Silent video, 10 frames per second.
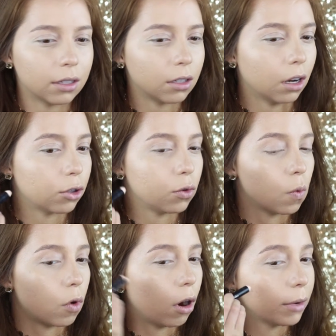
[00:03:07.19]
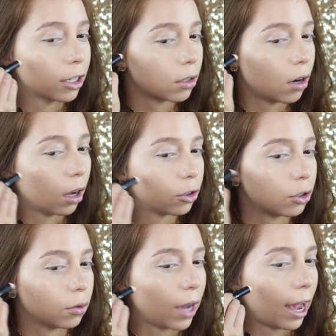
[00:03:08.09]
It's not too warm and it's not
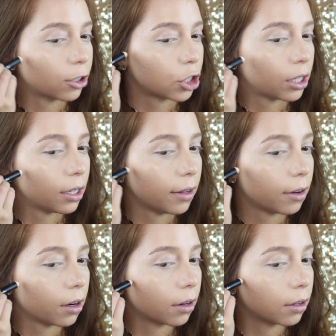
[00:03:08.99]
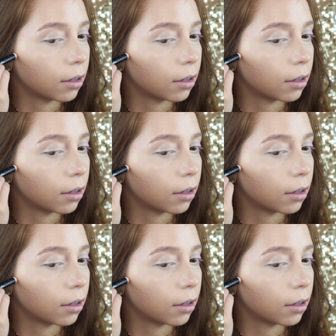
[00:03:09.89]
too ashy either.